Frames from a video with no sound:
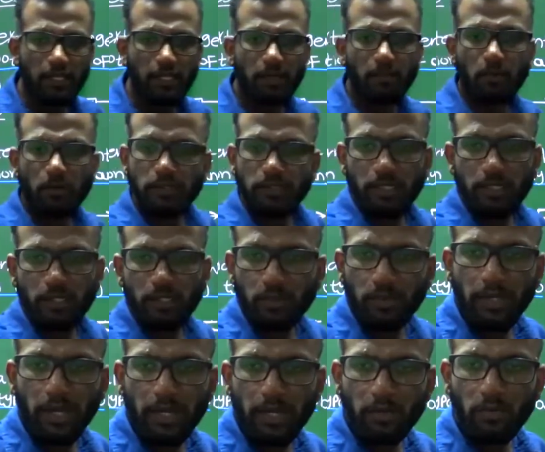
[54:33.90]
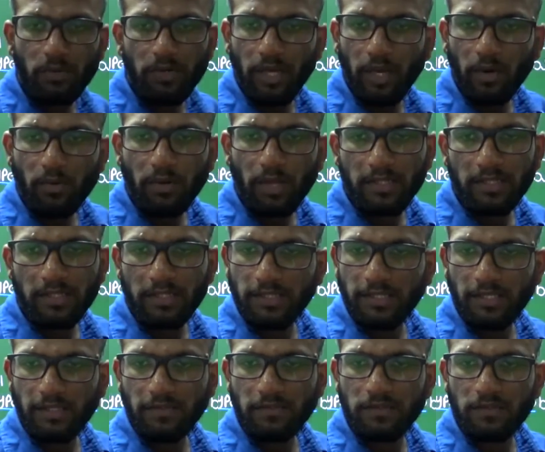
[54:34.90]
motion, you can note down. Other
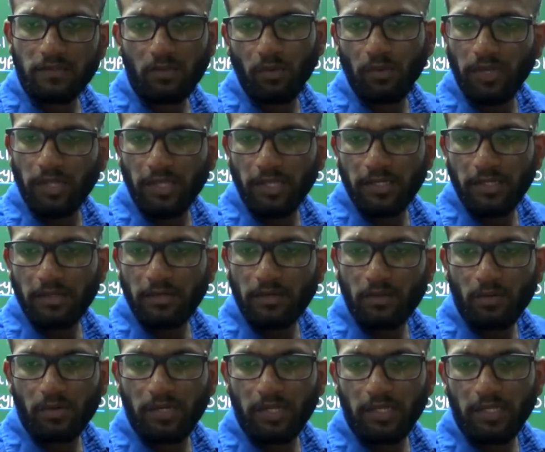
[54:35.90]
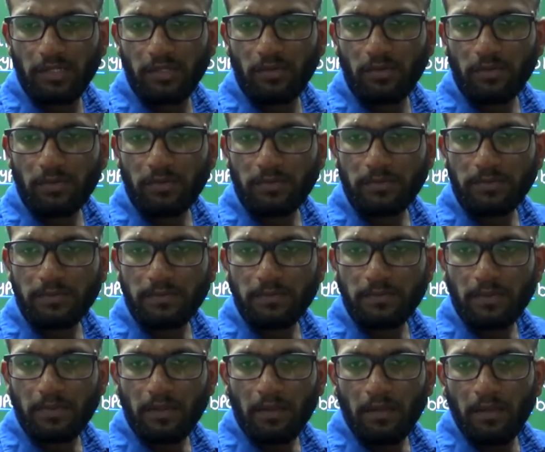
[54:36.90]
things don't need, no?
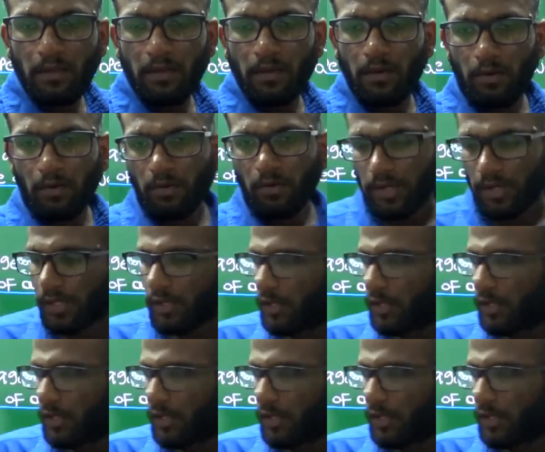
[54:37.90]
Okay,